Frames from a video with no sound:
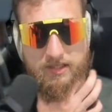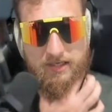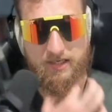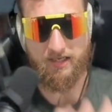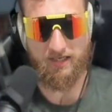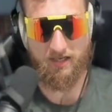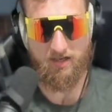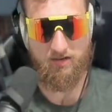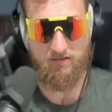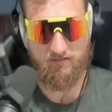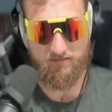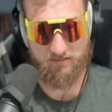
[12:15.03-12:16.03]

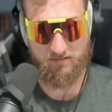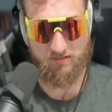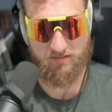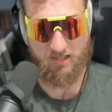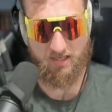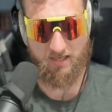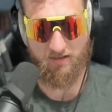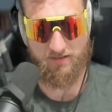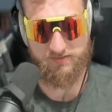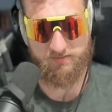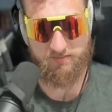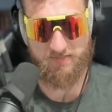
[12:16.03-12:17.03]
Now,
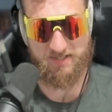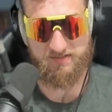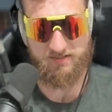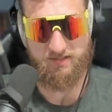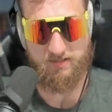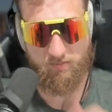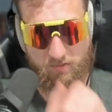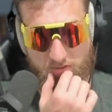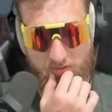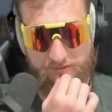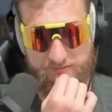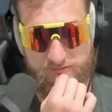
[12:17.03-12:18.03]
so we basically
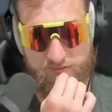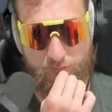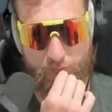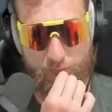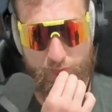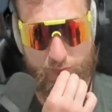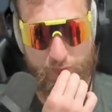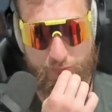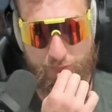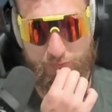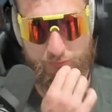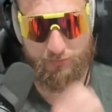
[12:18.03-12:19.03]
want
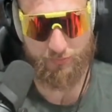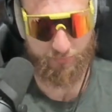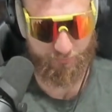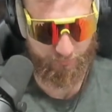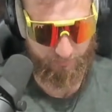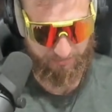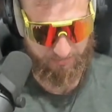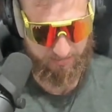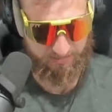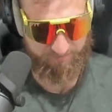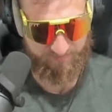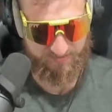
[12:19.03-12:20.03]
to do an
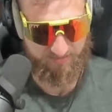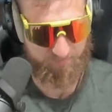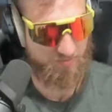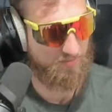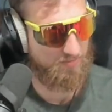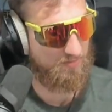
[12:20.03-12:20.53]
if statement.